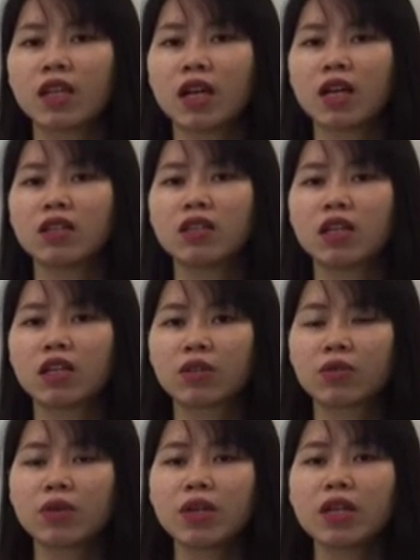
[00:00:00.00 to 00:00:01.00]
an
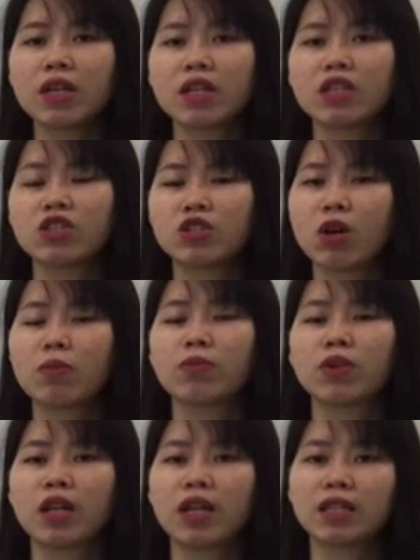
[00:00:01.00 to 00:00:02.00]
increase in
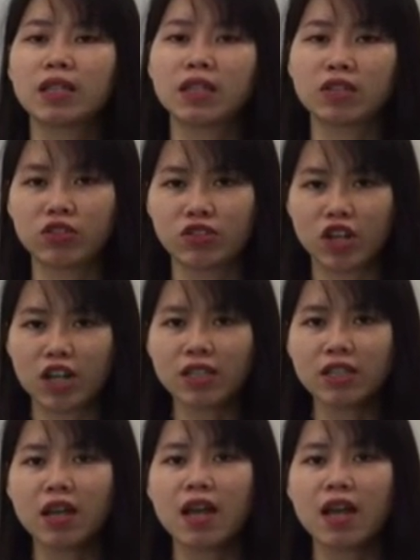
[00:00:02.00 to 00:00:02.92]
job-related stress,